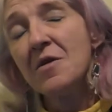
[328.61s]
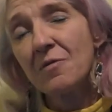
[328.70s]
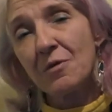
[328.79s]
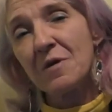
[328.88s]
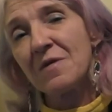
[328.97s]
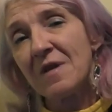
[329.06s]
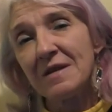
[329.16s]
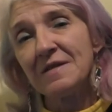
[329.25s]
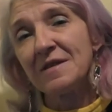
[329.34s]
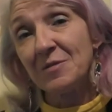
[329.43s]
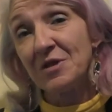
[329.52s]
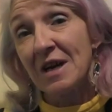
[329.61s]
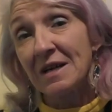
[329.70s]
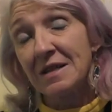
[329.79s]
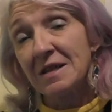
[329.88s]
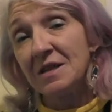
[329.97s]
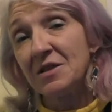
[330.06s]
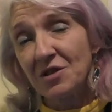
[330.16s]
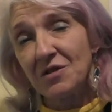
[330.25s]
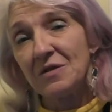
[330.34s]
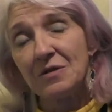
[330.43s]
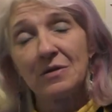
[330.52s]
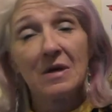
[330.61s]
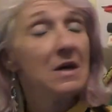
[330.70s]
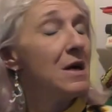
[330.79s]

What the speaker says: were then subjected to